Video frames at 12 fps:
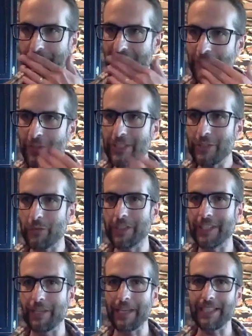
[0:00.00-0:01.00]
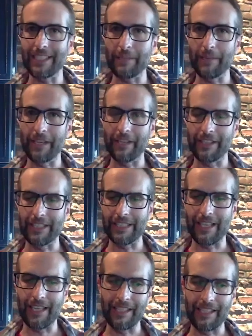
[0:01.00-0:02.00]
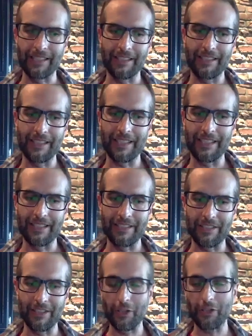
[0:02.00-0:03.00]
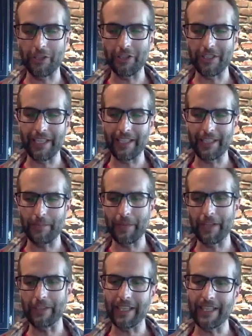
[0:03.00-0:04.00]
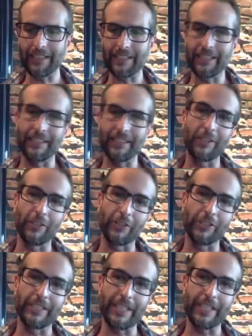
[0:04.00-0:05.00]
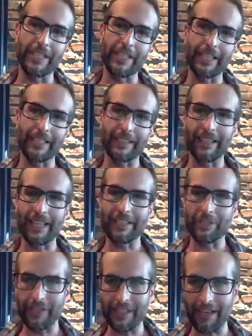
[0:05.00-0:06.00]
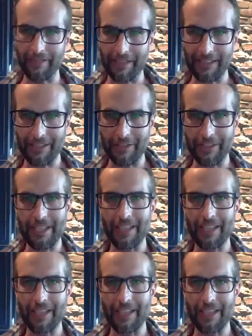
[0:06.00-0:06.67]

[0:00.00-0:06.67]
which is really amazing about our design is the longer you take it the better it gets and the longer you take it the less you need of it so it's not